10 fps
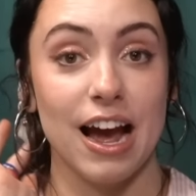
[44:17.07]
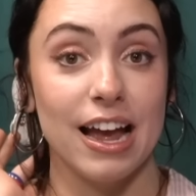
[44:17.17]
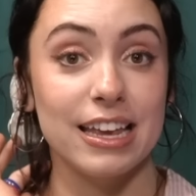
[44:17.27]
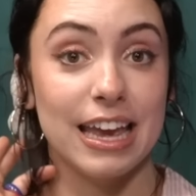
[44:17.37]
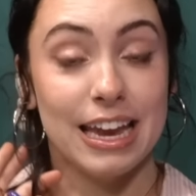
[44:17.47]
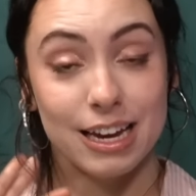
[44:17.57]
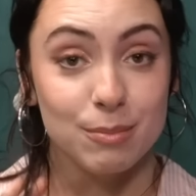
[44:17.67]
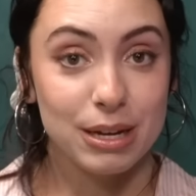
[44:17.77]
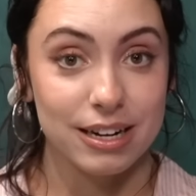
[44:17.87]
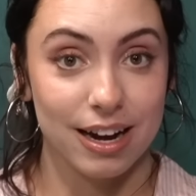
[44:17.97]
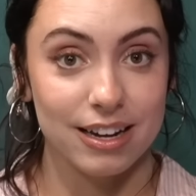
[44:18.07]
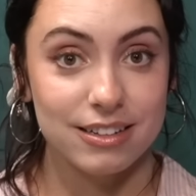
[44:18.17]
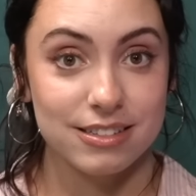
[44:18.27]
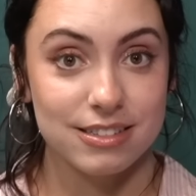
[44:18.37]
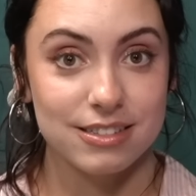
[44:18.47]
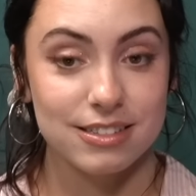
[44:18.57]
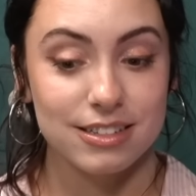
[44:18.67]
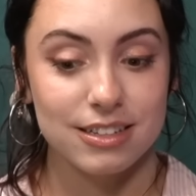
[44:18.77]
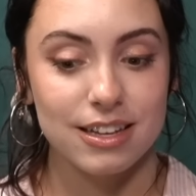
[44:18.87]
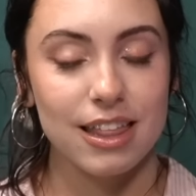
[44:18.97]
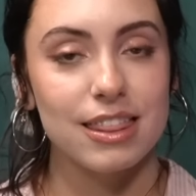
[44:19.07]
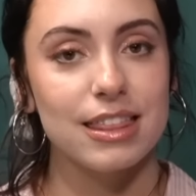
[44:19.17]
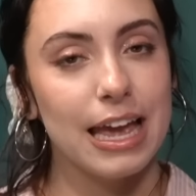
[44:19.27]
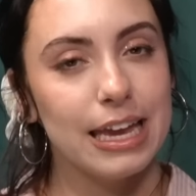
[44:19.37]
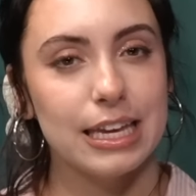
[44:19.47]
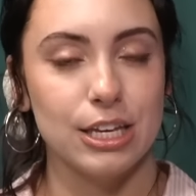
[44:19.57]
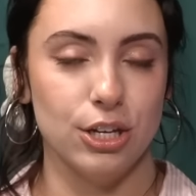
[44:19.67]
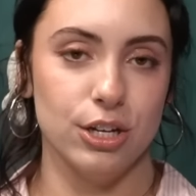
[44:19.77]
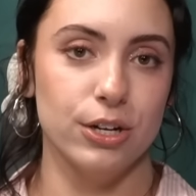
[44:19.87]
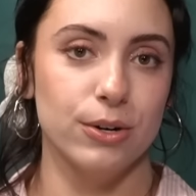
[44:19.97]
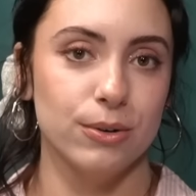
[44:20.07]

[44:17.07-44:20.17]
I can be nice. Thank you. And I